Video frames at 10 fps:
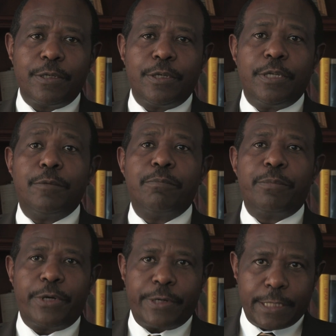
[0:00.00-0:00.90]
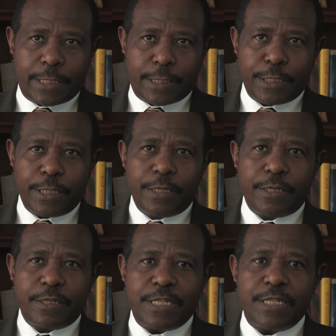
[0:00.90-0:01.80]
in peril.
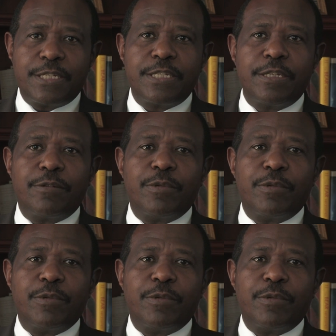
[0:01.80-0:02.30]
It is